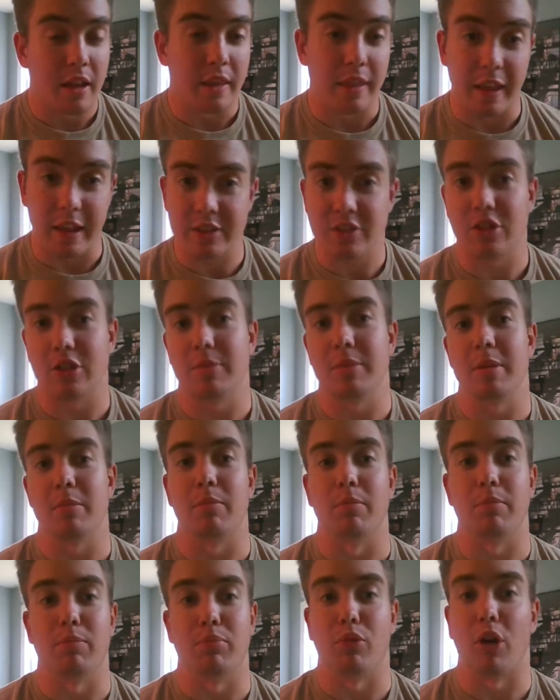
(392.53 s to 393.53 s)
That's going to
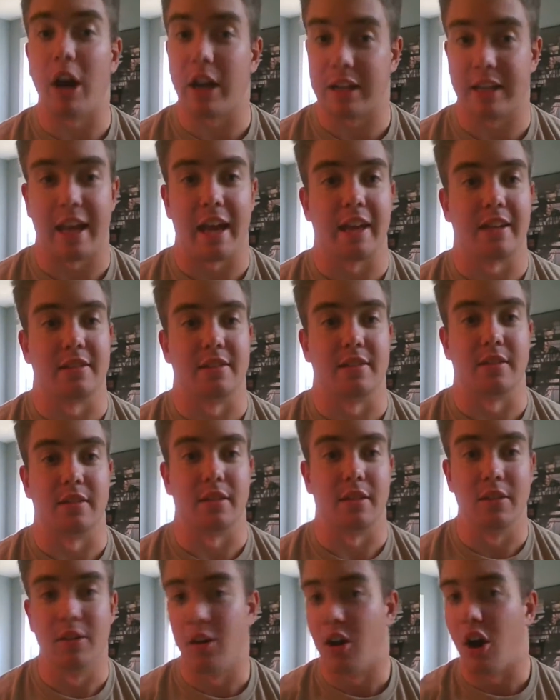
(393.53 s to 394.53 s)
be
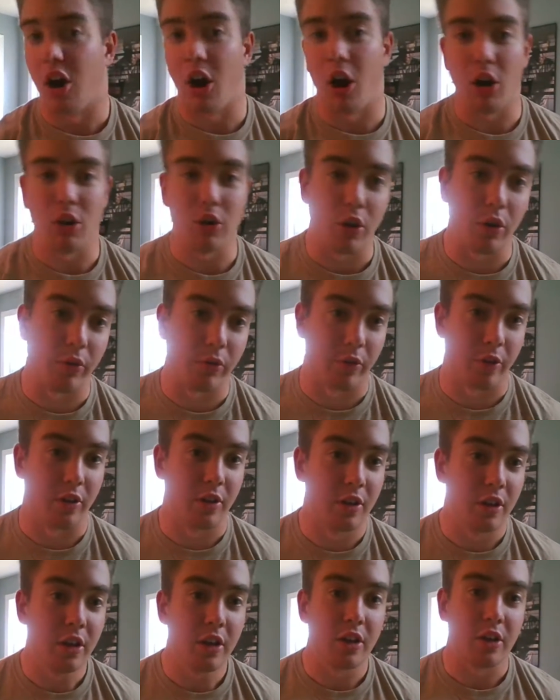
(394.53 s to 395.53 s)
broadcasted all
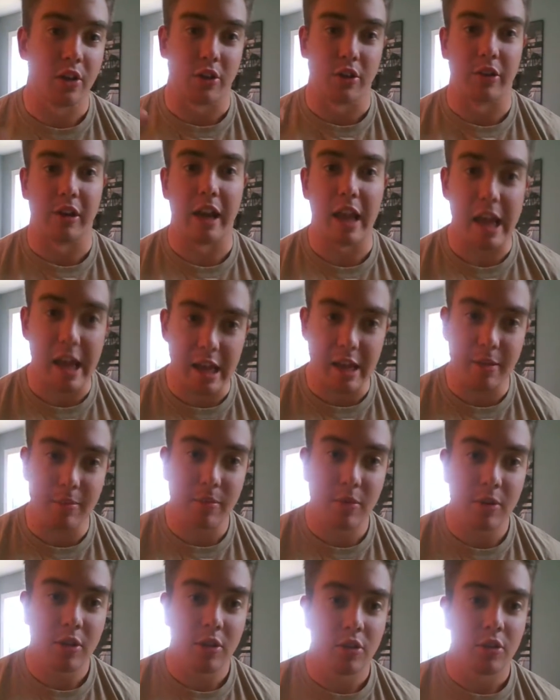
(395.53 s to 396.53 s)
over. Your
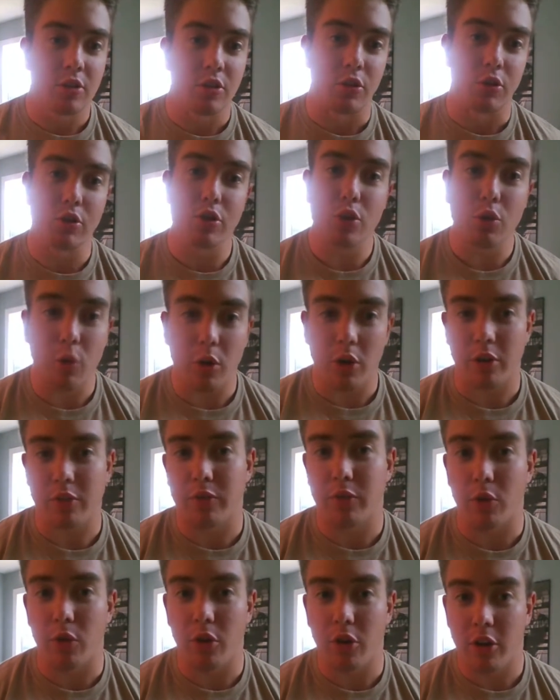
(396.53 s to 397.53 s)
name, who you work
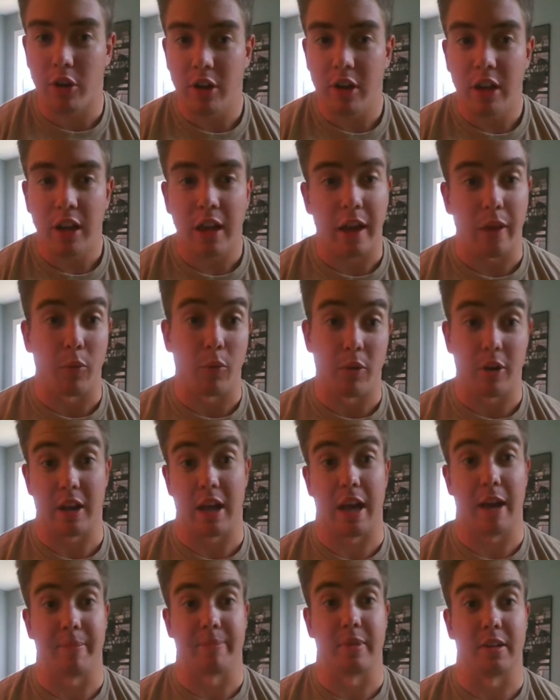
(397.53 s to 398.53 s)
for, and what
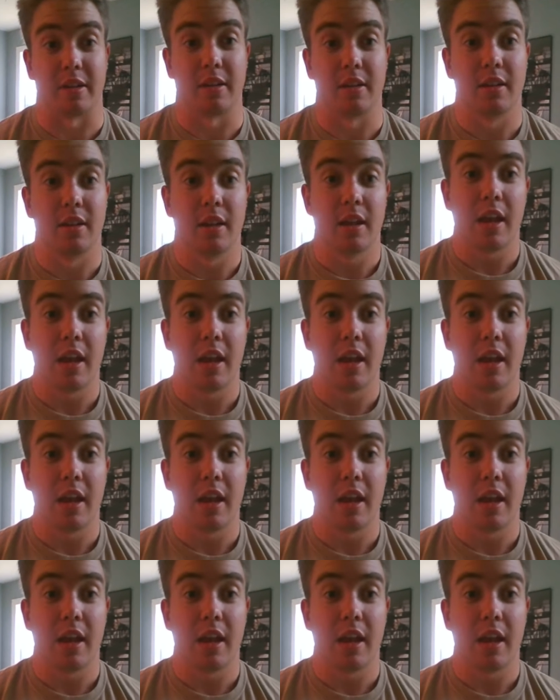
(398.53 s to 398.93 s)
happened.